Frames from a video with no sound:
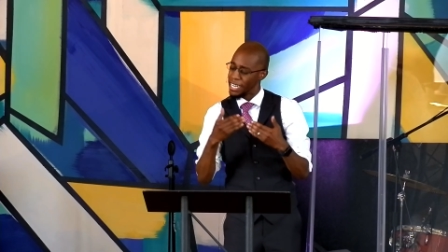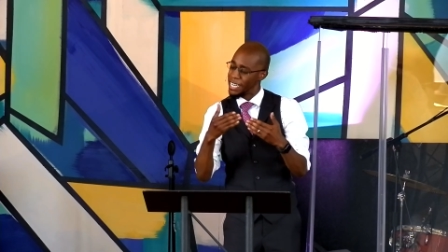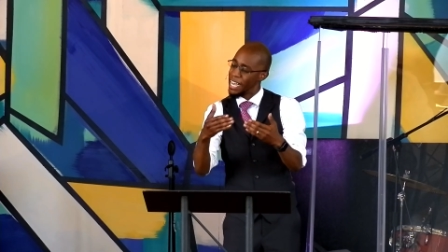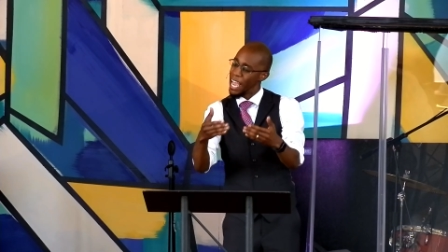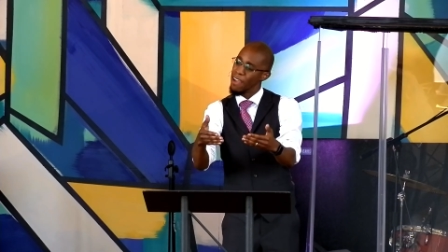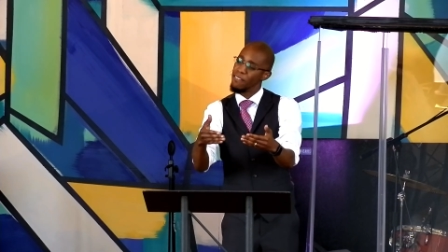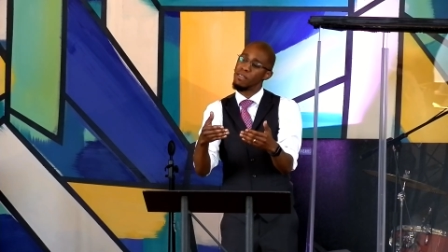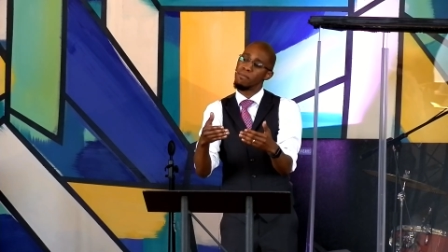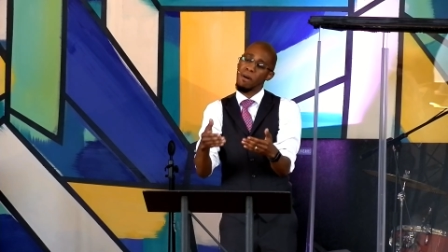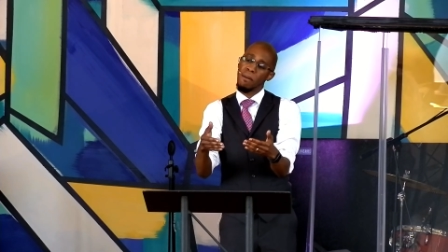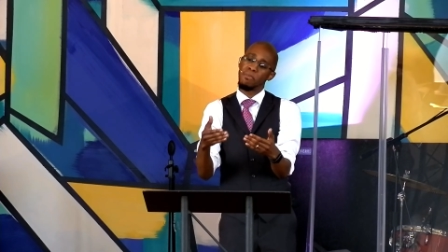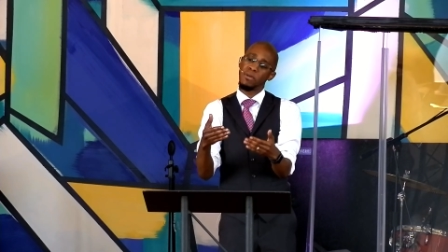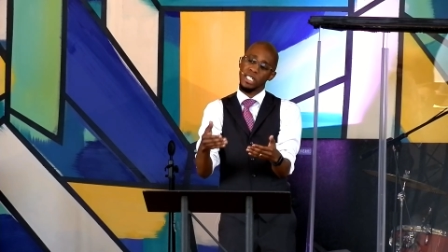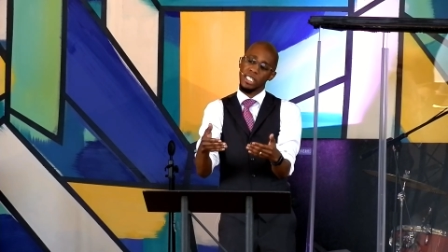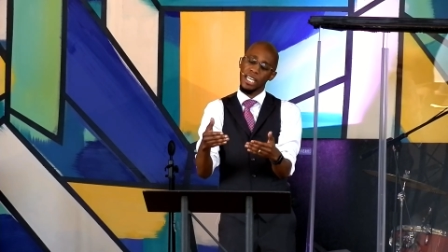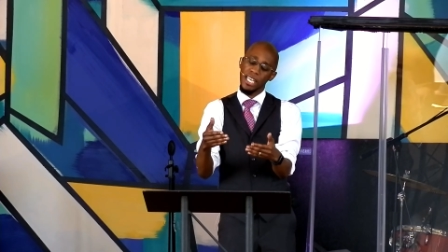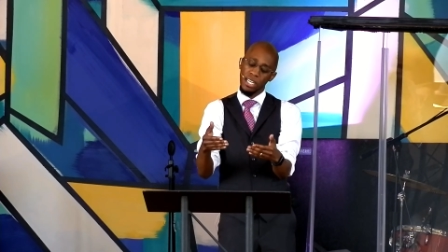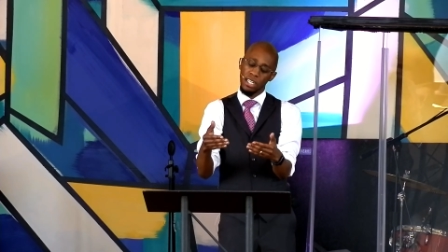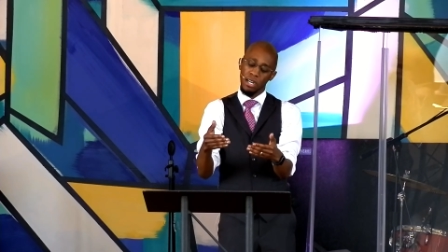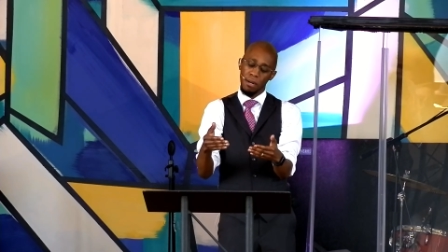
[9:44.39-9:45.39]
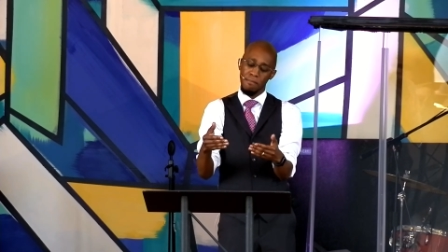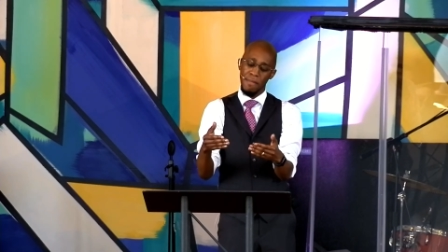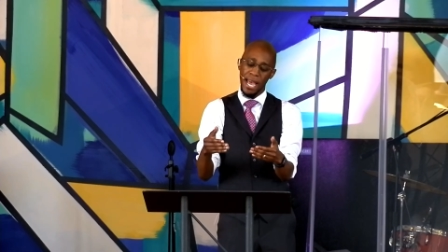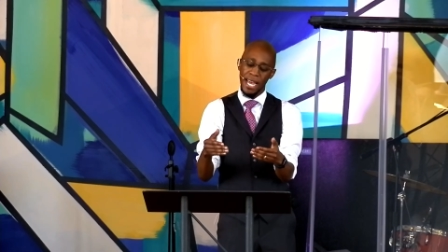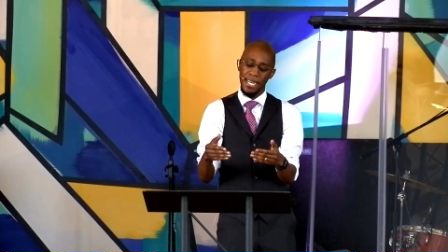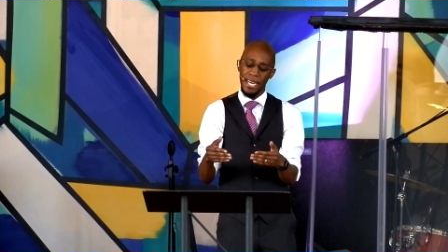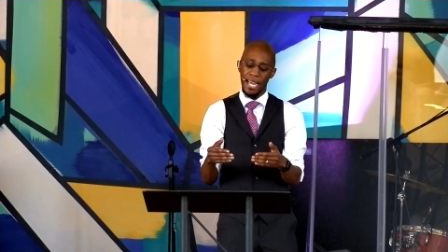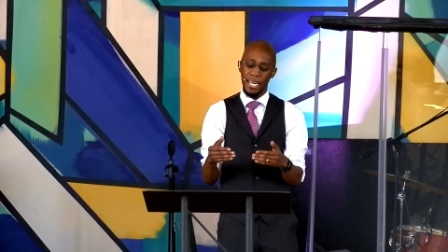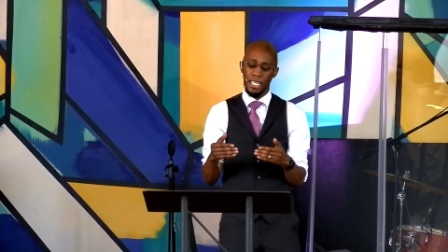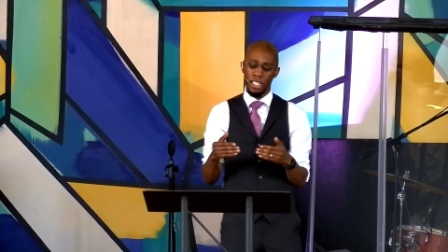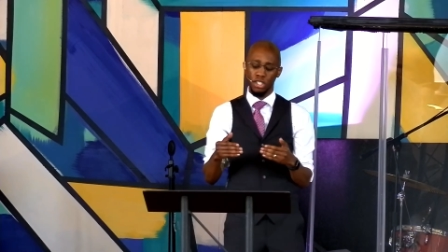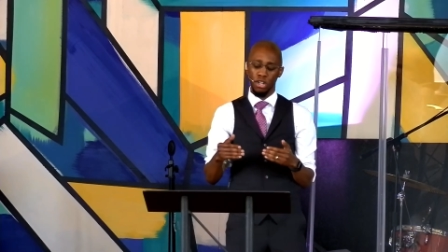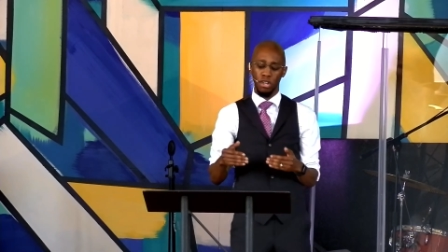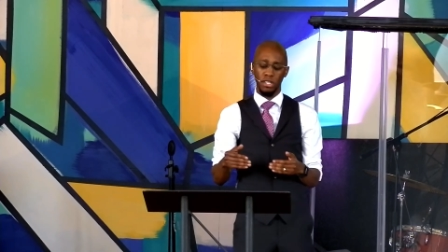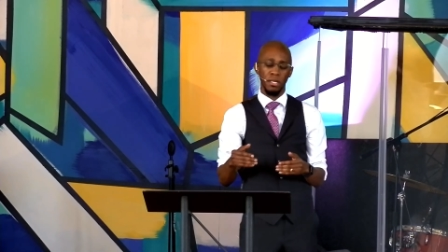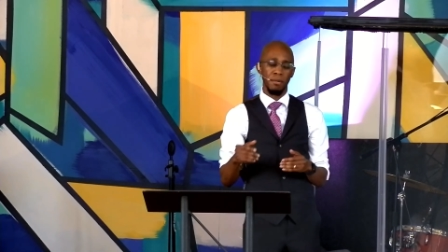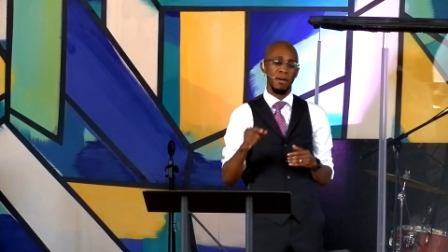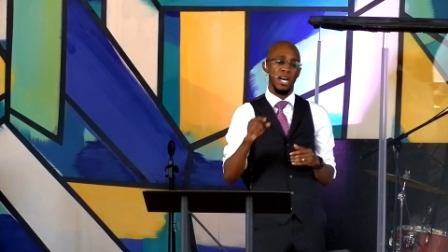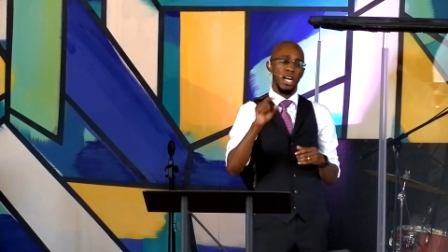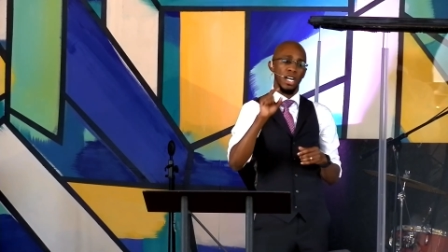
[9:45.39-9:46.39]
He gave them a particular mandate. He
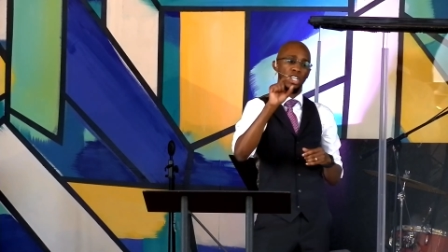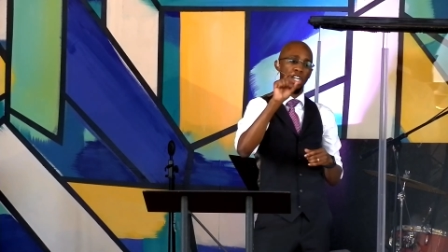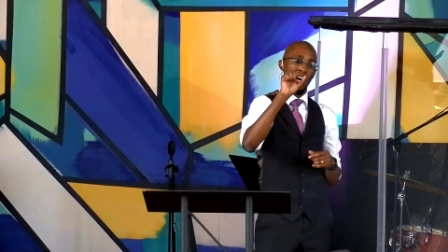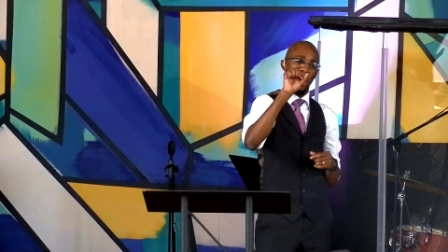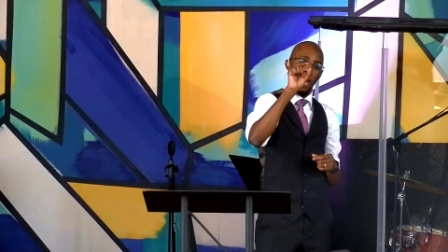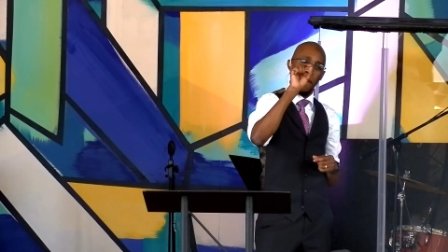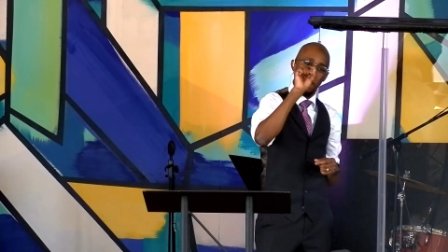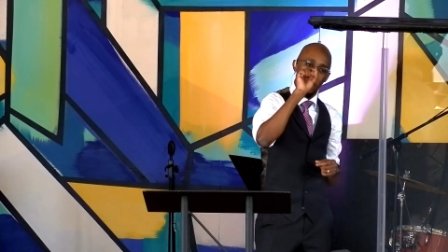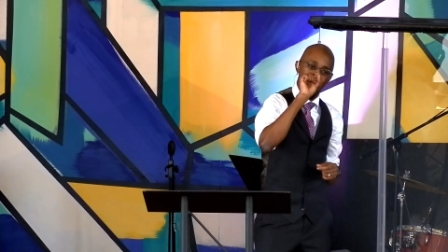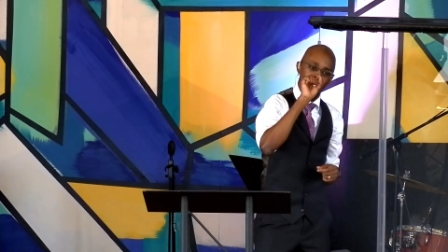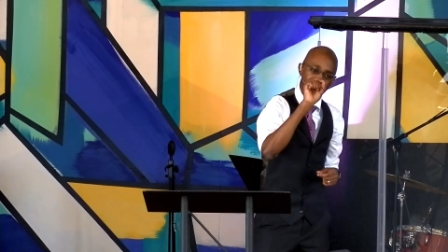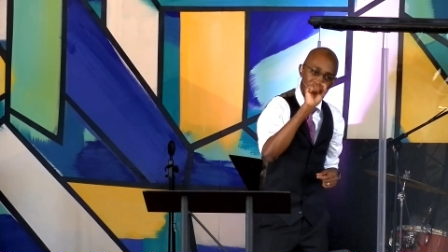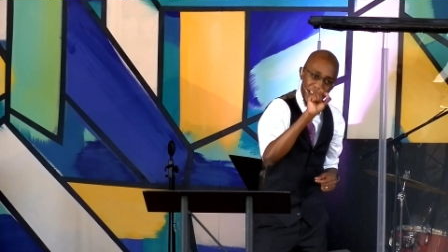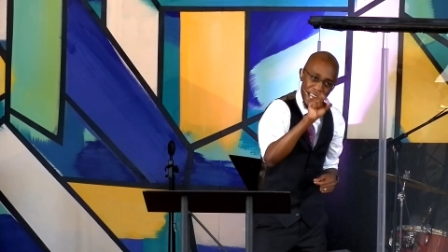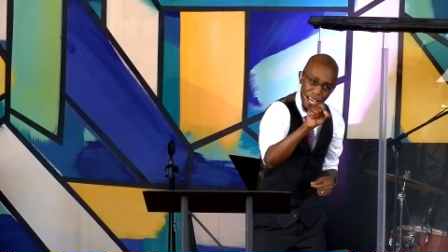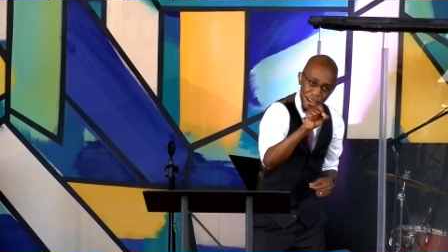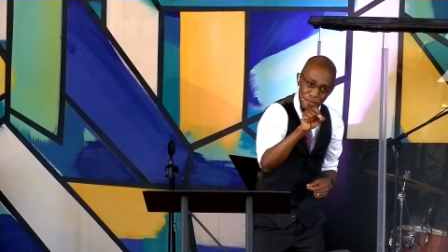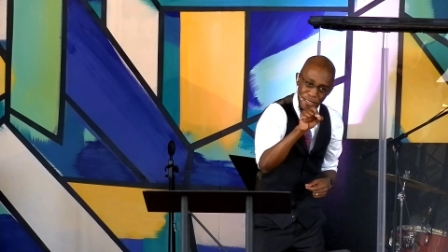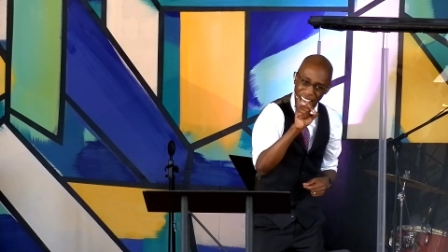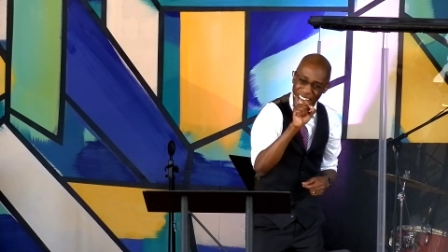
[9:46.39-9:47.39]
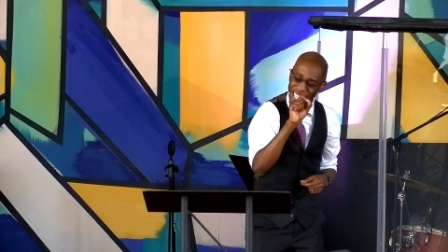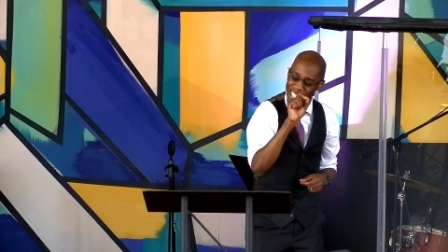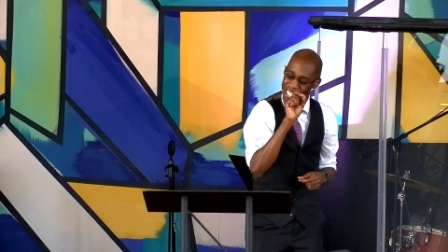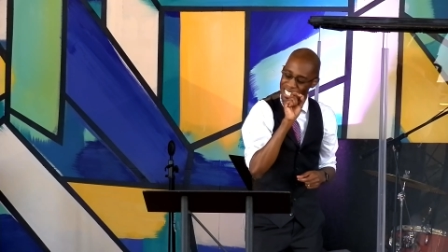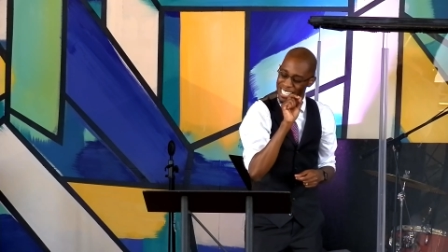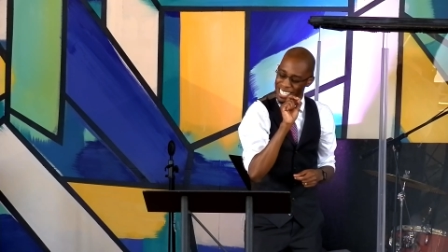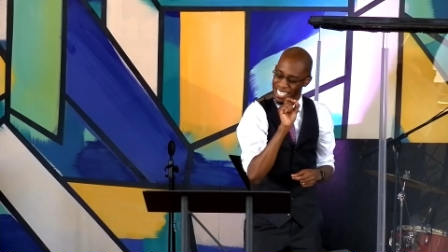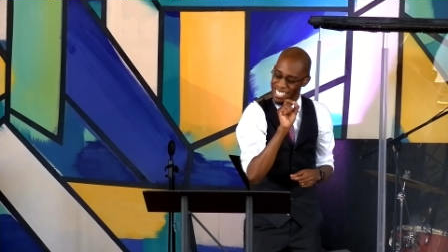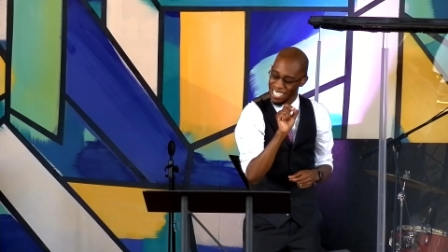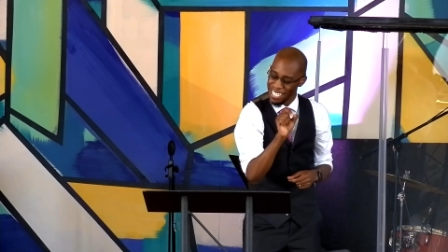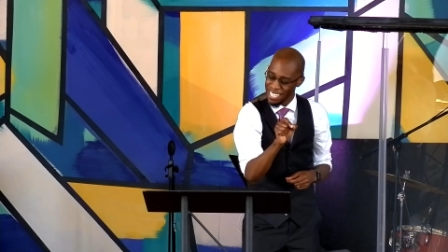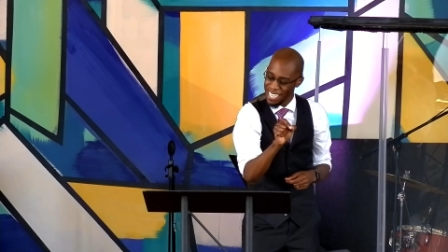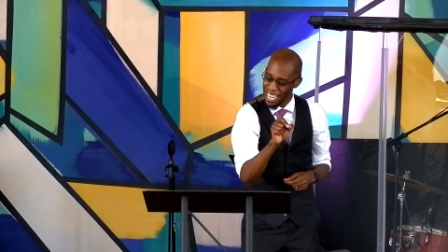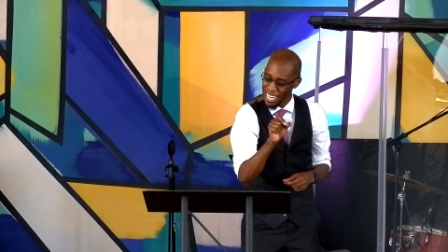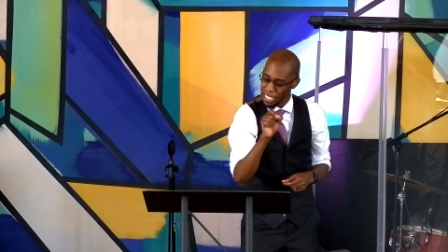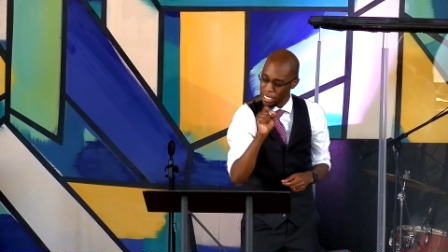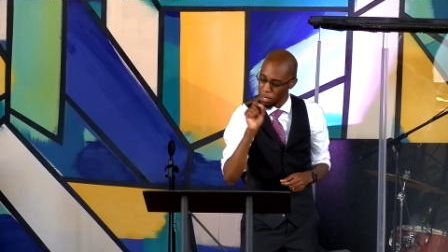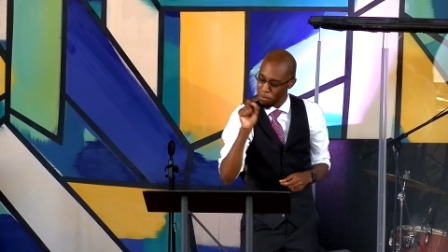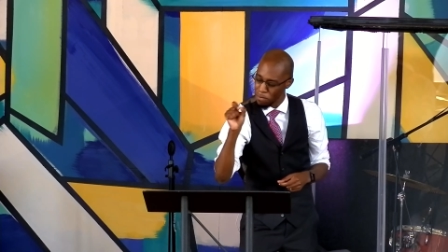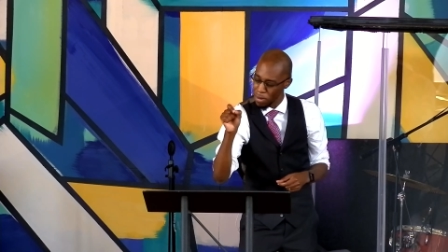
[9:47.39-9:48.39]
told them, Look, live as a
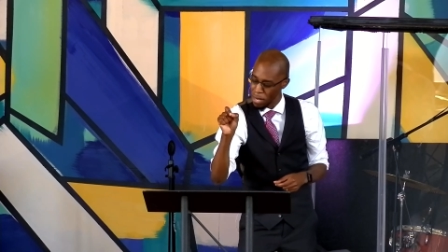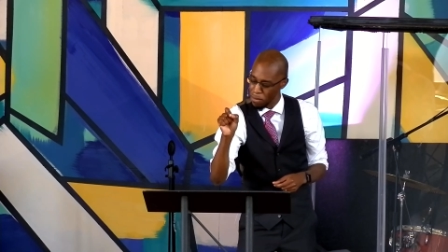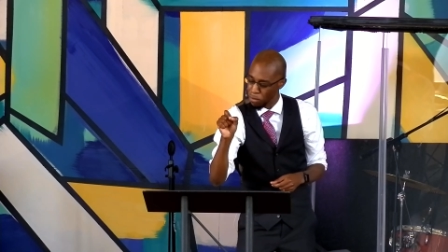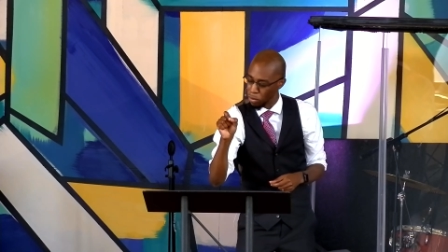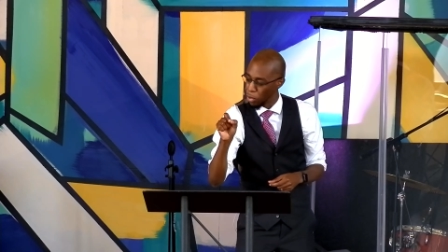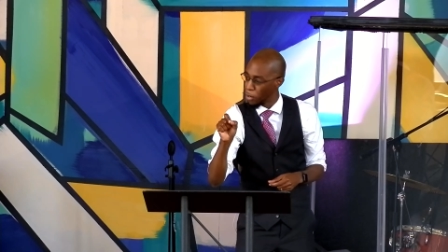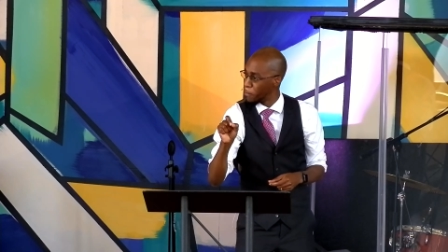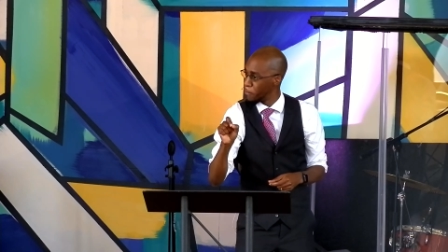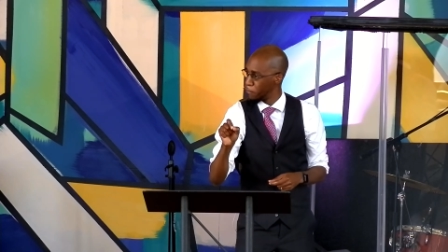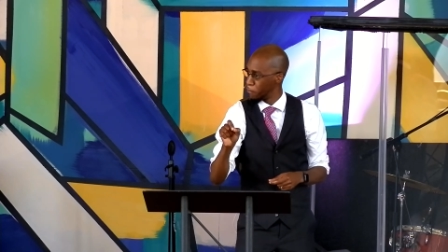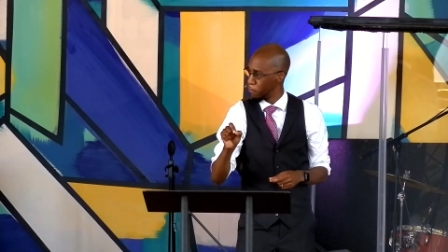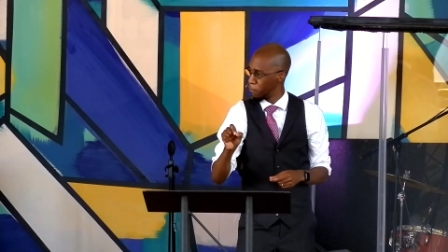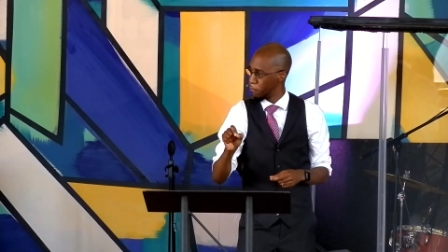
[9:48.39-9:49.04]
distinct people.